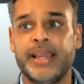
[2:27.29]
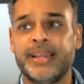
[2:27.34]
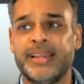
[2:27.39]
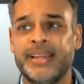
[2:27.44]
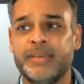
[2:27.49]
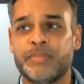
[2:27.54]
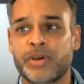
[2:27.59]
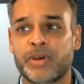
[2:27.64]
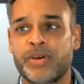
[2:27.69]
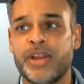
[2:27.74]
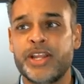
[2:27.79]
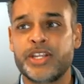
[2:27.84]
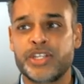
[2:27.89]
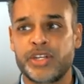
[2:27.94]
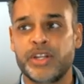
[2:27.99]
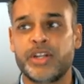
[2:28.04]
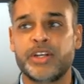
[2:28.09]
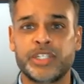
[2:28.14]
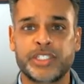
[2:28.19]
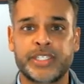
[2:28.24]
and
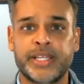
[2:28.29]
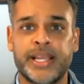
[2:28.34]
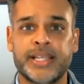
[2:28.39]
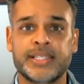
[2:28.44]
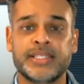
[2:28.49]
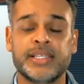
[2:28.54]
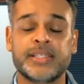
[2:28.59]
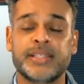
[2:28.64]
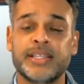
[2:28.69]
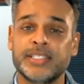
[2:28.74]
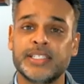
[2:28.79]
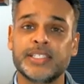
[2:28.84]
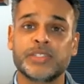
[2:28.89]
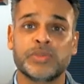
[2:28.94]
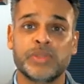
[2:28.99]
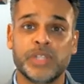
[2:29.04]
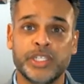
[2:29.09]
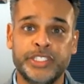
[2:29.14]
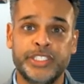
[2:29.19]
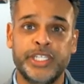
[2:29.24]
immigration understands that this is
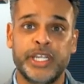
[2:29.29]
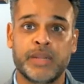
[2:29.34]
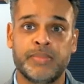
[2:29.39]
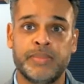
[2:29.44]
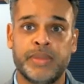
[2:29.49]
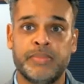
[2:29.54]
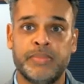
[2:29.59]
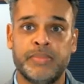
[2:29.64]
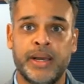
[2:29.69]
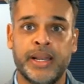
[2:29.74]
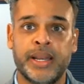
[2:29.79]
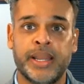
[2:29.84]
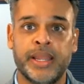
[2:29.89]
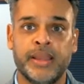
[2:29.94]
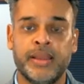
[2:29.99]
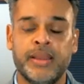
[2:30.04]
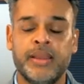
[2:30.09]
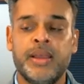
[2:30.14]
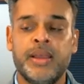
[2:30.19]
legitimate money.